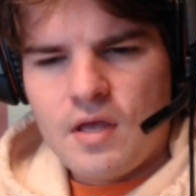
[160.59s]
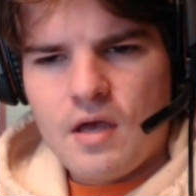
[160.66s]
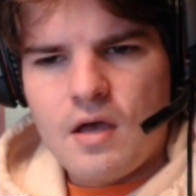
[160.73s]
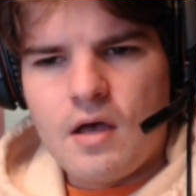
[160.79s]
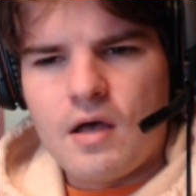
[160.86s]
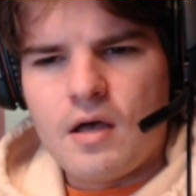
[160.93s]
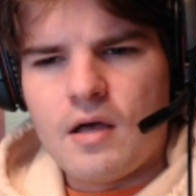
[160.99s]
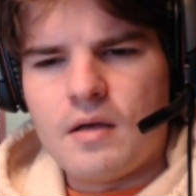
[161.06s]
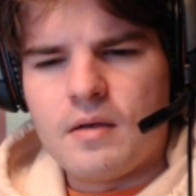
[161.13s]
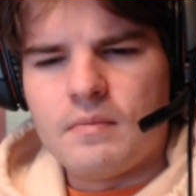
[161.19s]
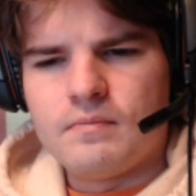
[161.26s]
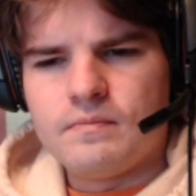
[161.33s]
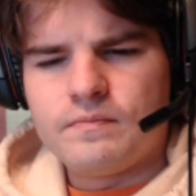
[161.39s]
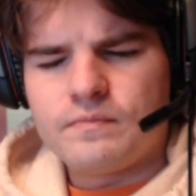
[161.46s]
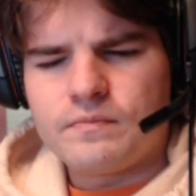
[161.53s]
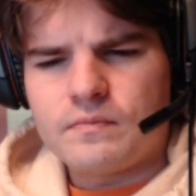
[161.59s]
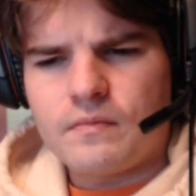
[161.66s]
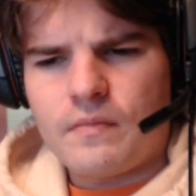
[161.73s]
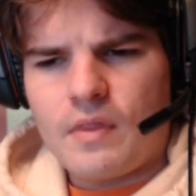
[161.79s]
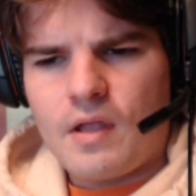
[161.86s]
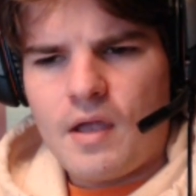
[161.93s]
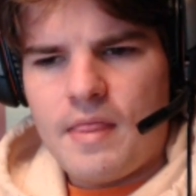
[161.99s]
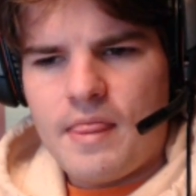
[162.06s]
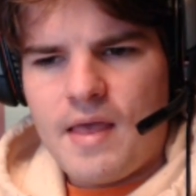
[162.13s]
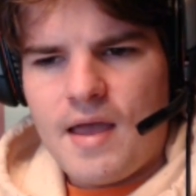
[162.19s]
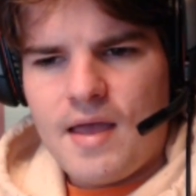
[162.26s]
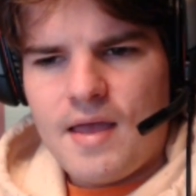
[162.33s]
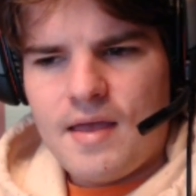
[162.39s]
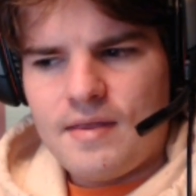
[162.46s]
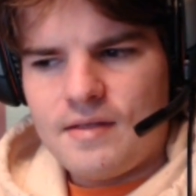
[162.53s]
Um, and
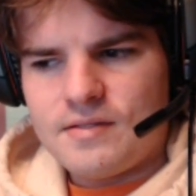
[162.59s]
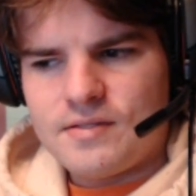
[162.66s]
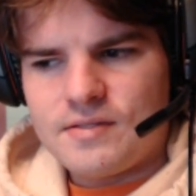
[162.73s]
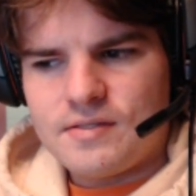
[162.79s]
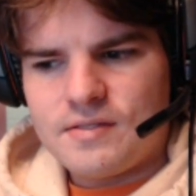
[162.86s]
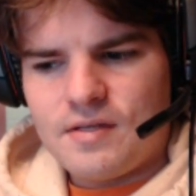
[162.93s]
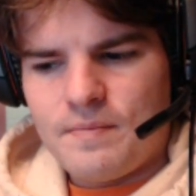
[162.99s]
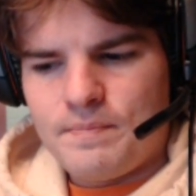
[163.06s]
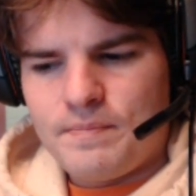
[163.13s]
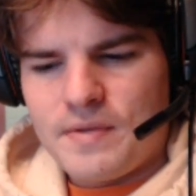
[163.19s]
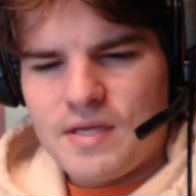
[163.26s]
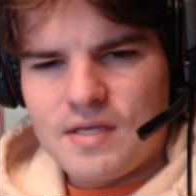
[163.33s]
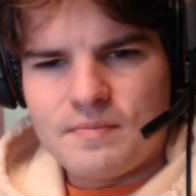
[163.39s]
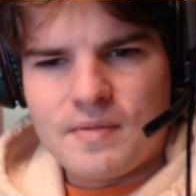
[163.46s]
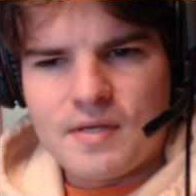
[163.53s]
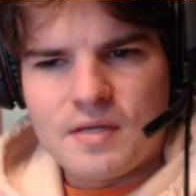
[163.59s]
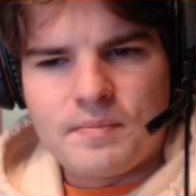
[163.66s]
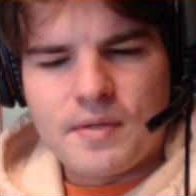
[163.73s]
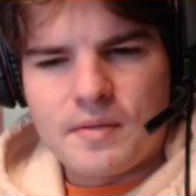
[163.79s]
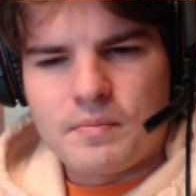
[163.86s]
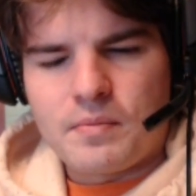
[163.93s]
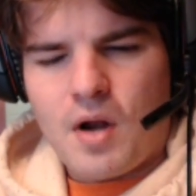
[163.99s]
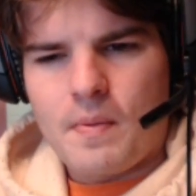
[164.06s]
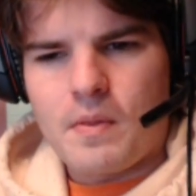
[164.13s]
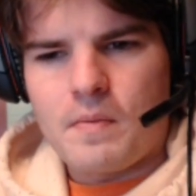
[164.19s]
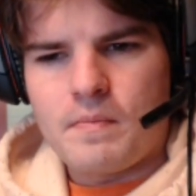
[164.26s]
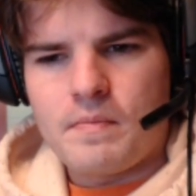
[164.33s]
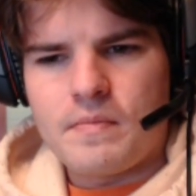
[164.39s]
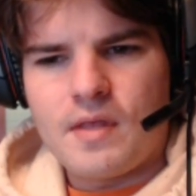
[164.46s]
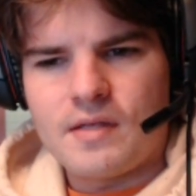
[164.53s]
that's a big
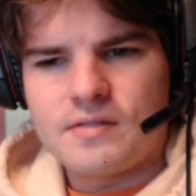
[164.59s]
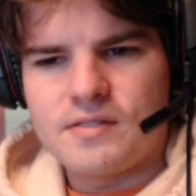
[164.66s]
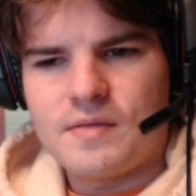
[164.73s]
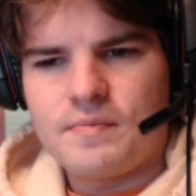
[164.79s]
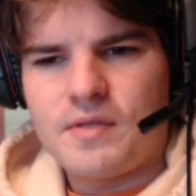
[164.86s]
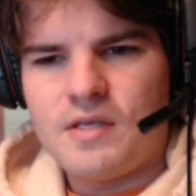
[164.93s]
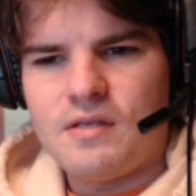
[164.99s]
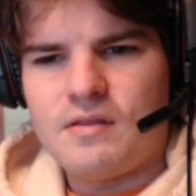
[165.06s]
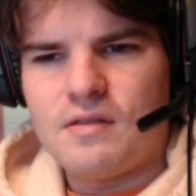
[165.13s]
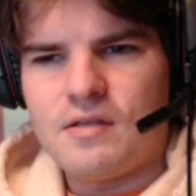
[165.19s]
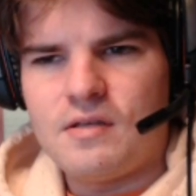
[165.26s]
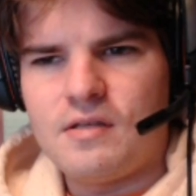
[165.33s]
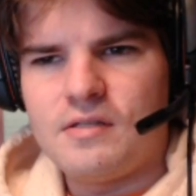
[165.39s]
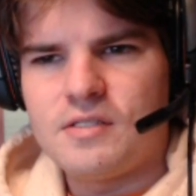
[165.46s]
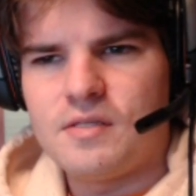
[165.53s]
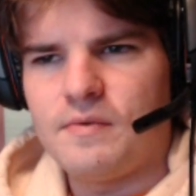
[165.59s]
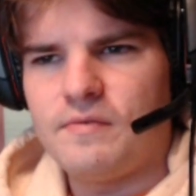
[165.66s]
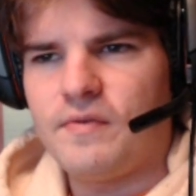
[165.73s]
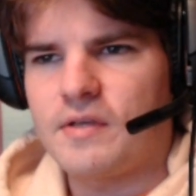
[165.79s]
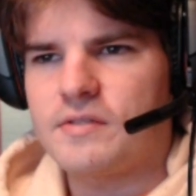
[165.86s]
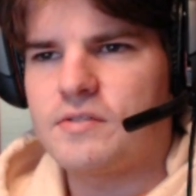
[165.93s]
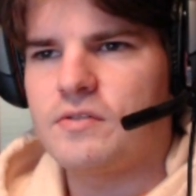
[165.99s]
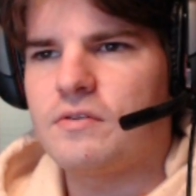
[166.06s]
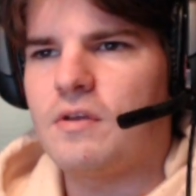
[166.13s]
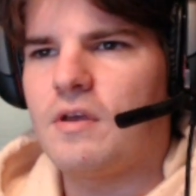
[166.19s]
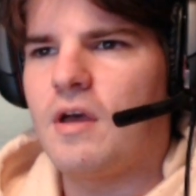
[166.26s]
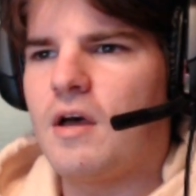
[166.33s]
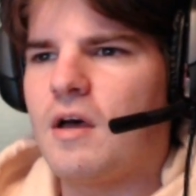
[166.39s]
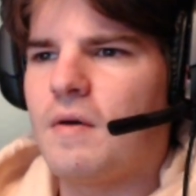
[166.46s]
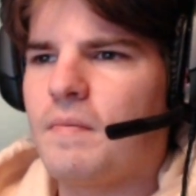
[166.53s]
problem. That's something that needs to be fixed.
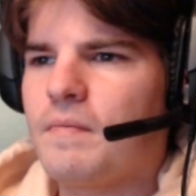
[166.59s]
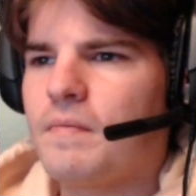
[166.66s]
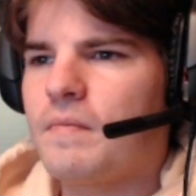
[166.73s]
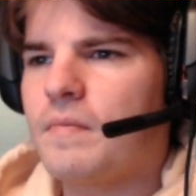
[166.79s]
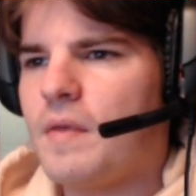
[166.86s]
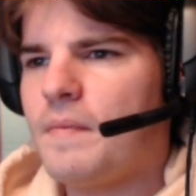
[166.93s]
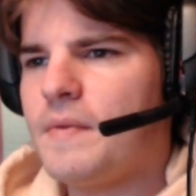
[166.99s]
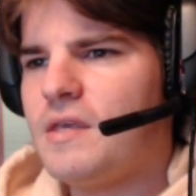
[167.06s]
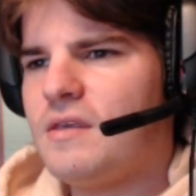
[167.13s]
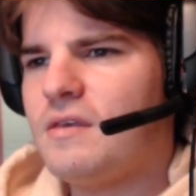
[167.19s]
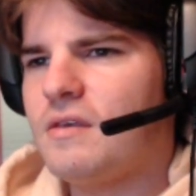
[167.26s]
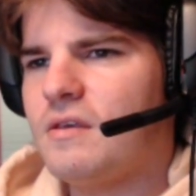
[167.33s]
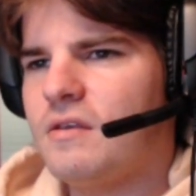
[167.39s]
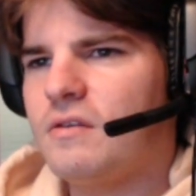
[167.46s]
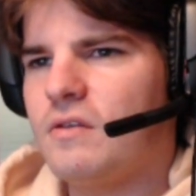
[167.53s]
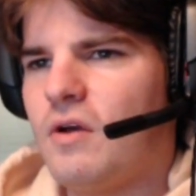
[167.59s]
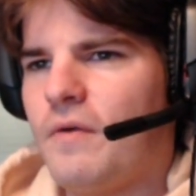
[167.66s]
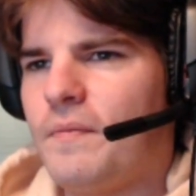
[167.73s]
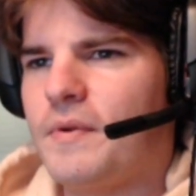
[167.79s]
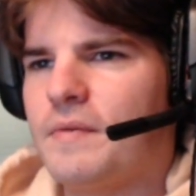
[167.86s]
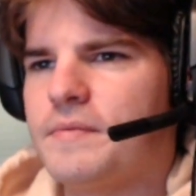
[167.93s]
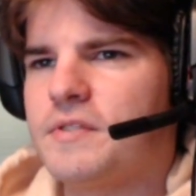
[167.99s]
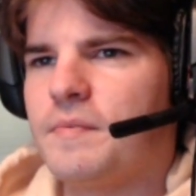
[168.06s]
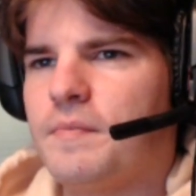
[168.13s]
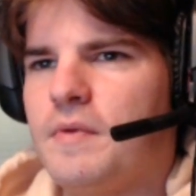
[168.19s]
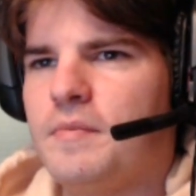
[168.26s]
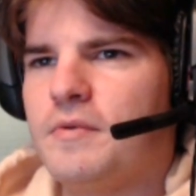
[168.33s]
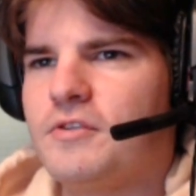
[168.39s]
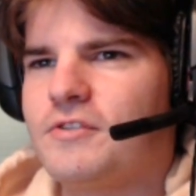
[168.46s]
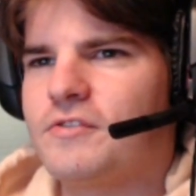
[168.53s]
Let me open up some
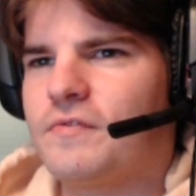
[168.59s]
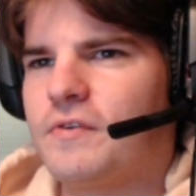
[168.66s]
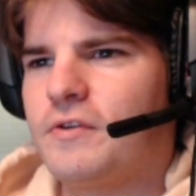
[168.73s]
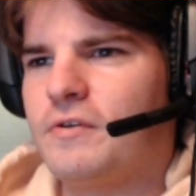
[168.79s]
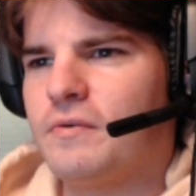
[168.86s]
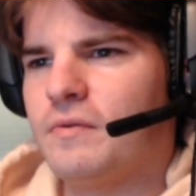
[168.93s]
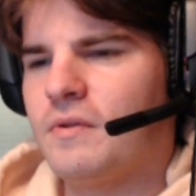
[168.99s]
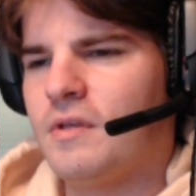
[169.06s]
images for you.